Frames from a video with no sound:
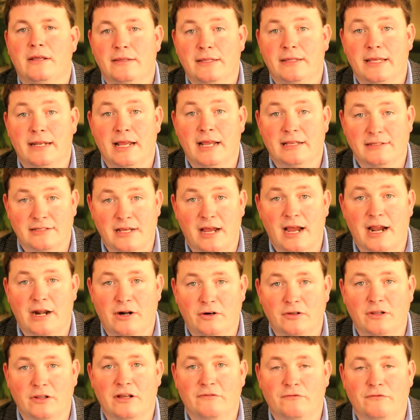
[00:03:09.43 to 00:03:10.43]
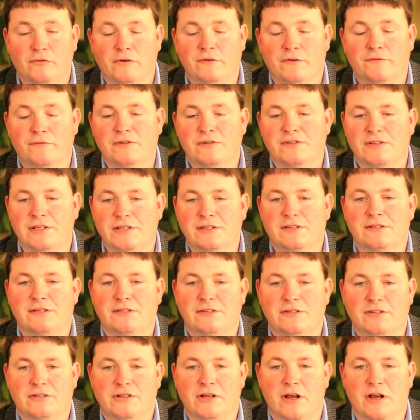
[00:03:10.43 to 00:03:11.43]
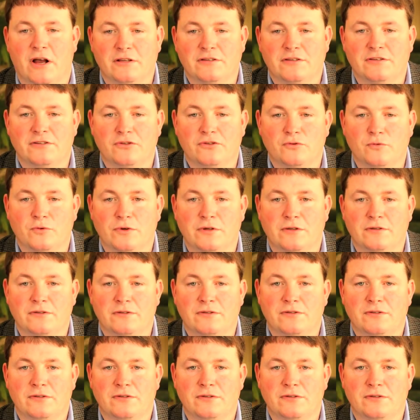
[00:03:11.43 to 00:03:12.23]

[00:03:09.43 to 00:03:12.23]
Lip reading: that has a higher level of resistance to Goss's wilt.